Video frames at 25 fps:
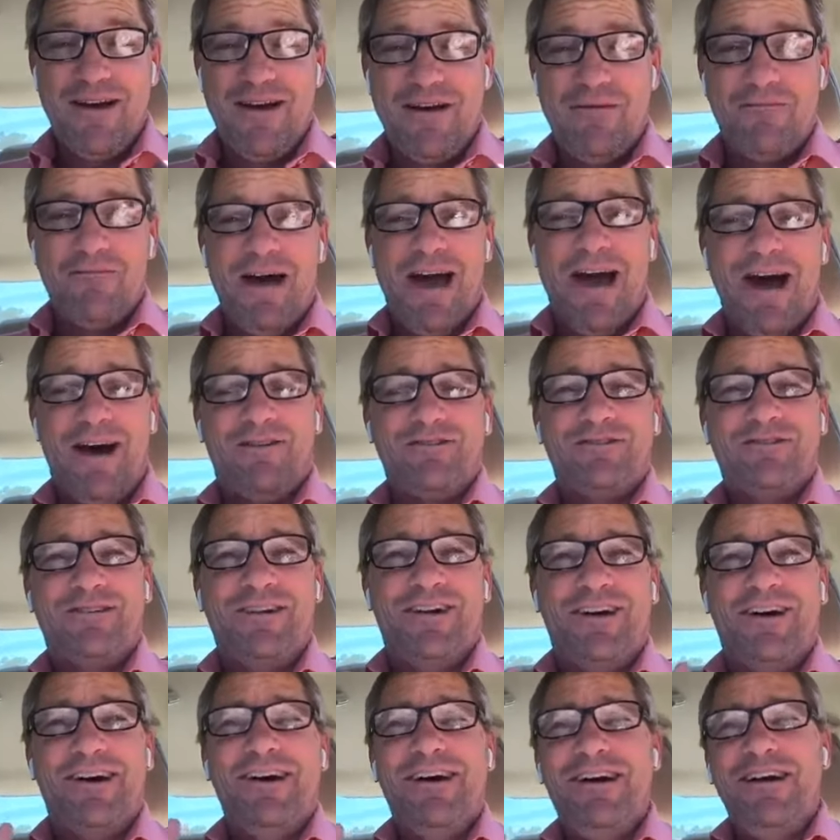about
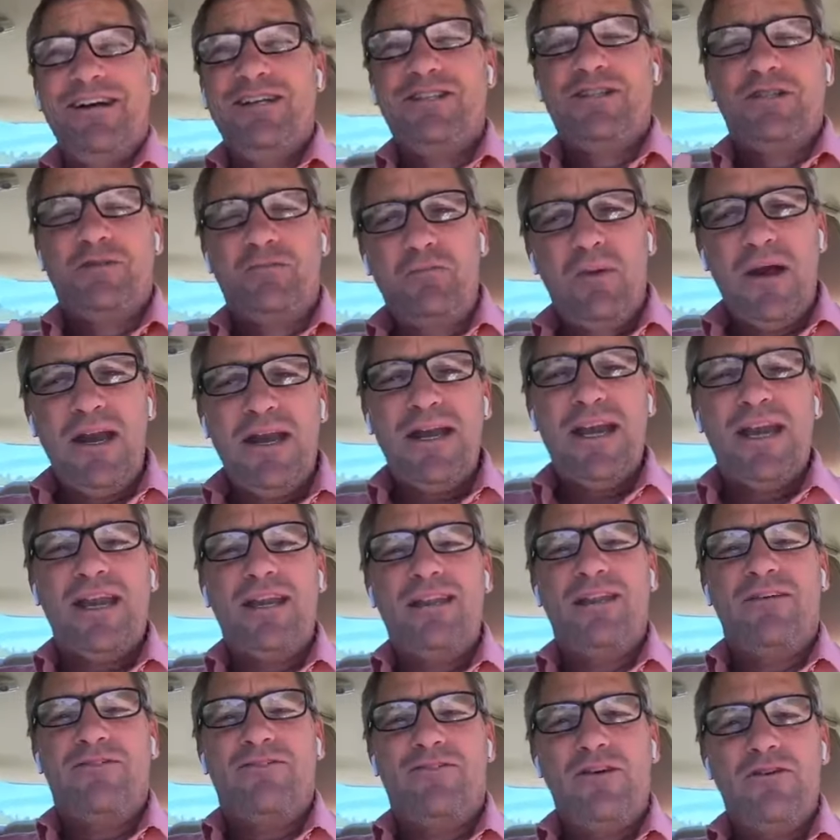uh,
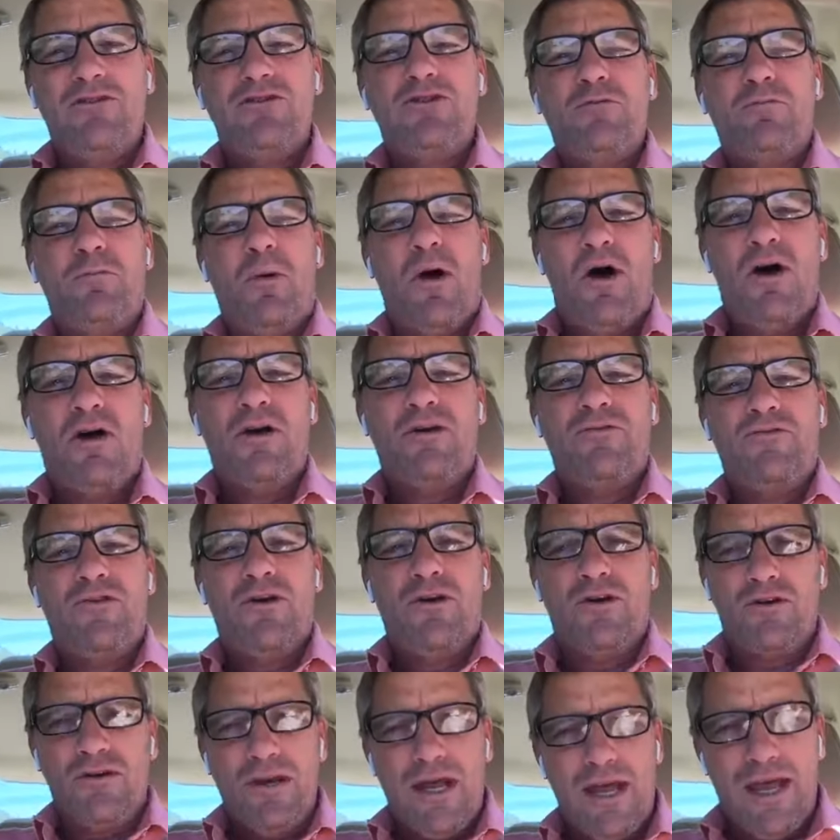spending the first part of
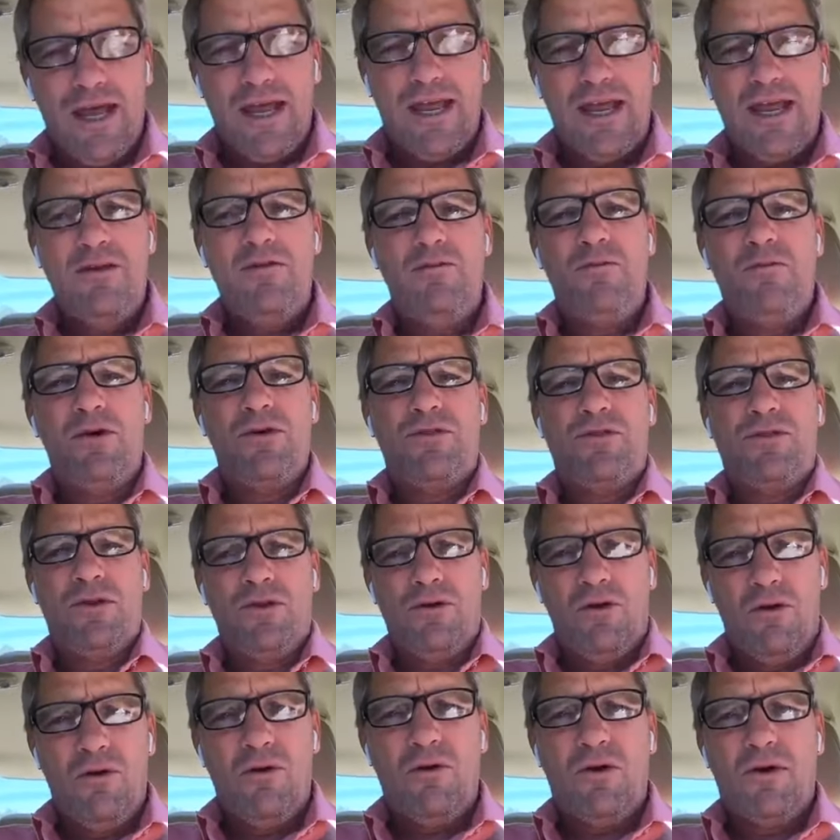your day with
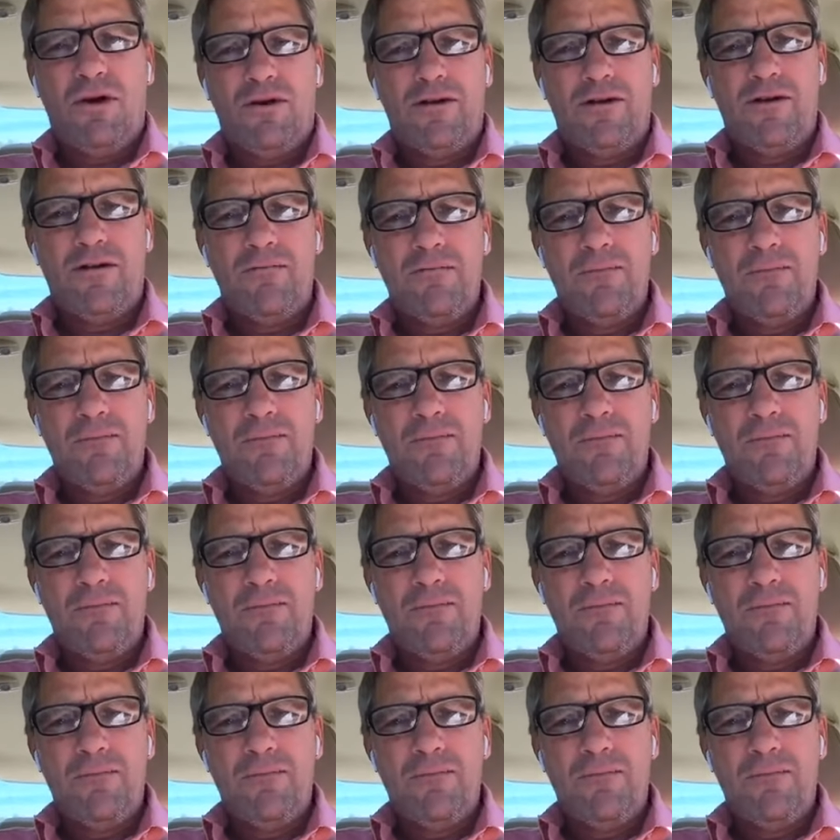the Lord.